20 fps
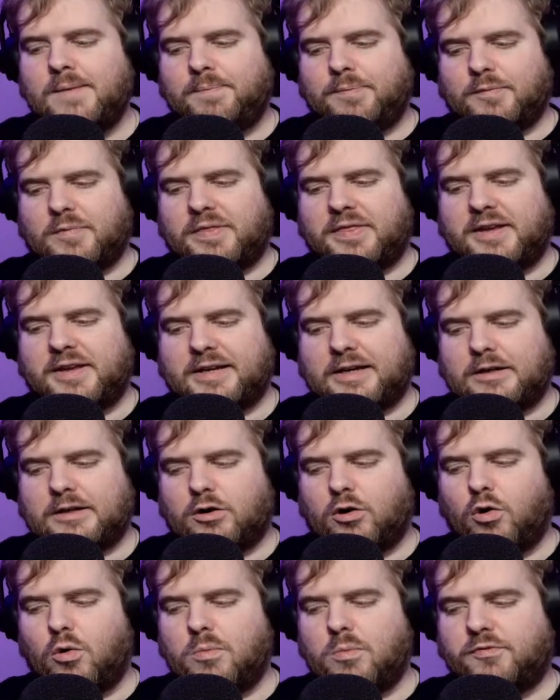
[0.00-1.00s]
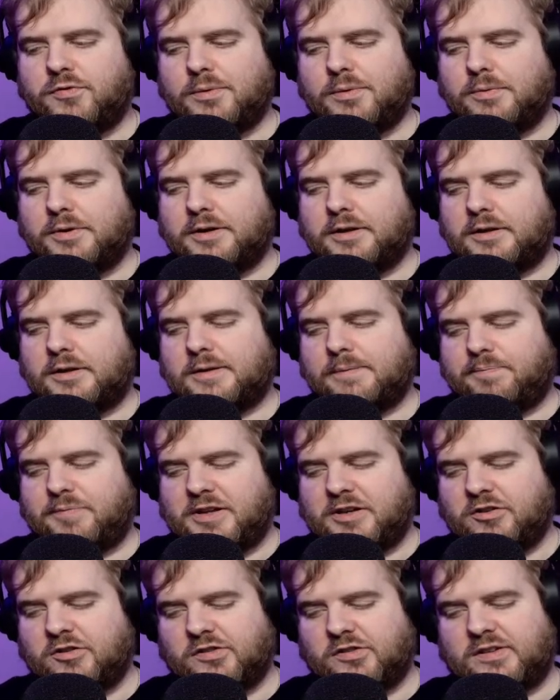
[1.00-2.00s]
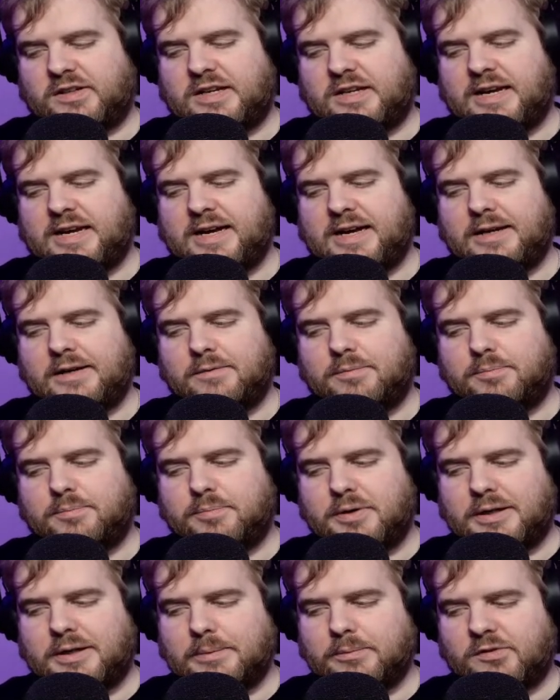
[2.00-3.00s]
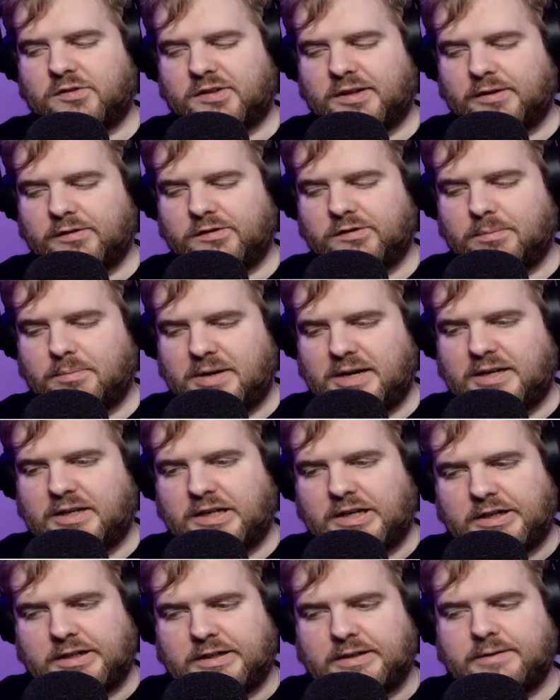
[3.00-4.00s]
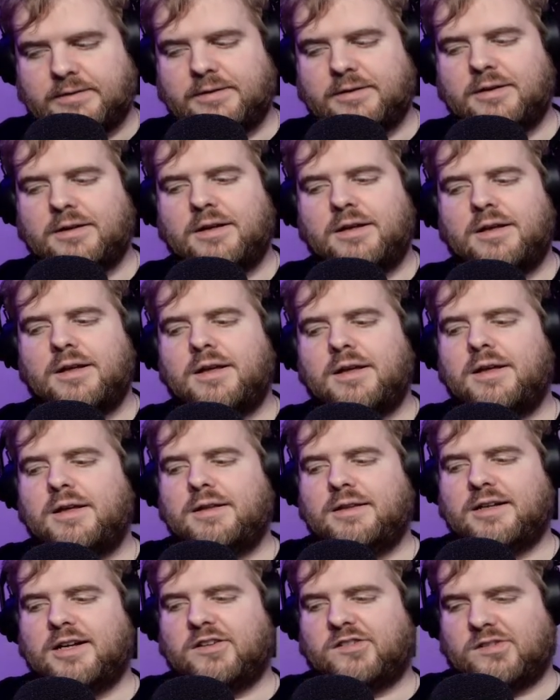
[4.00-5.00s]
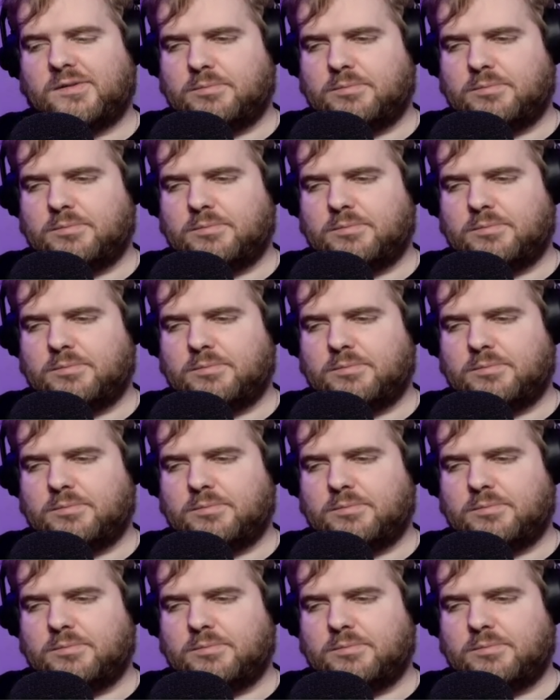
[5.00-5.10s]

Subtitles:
when they get home from work and just can't bring themselves to make dinner. That's a